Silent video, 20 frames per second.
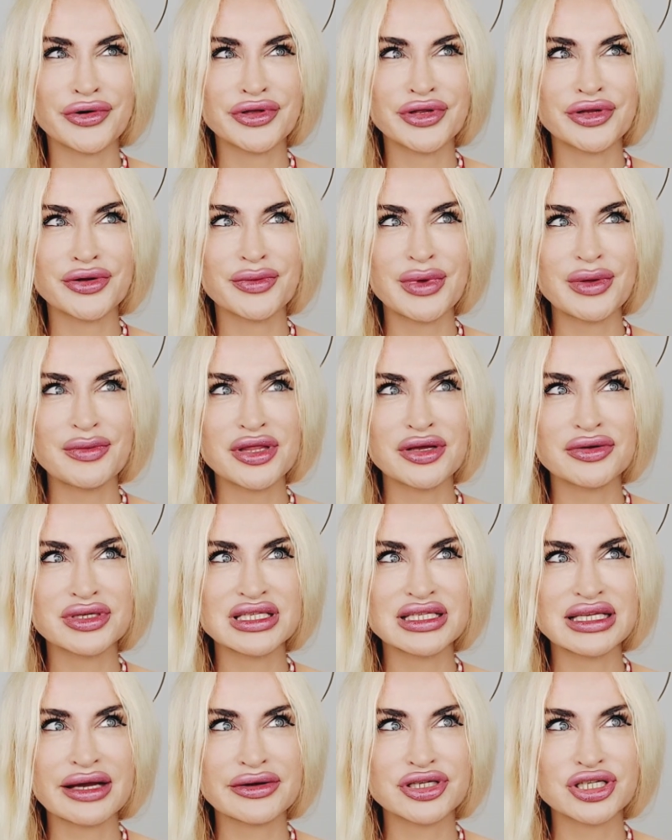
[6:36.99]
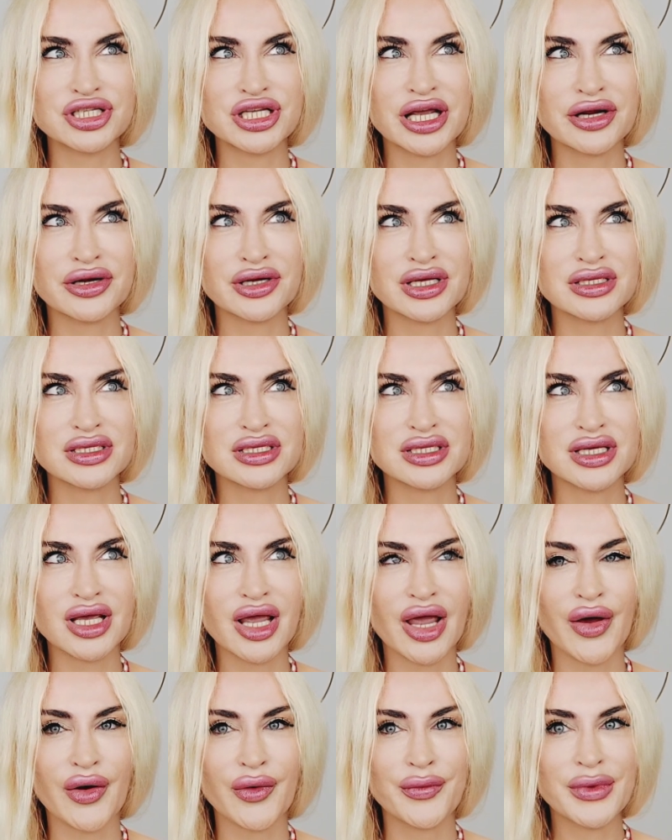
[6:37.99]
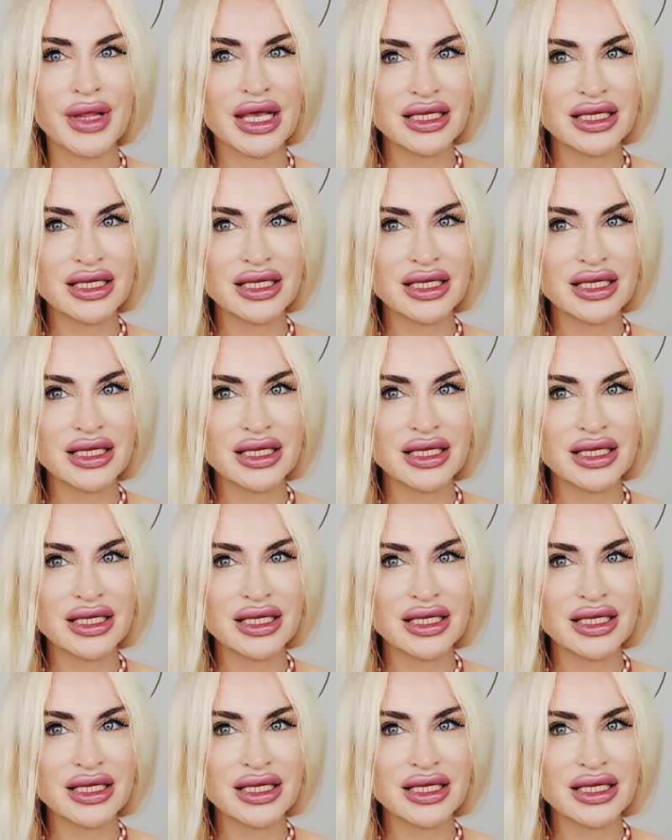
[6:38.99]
You know, maybe they're Sagittarius too.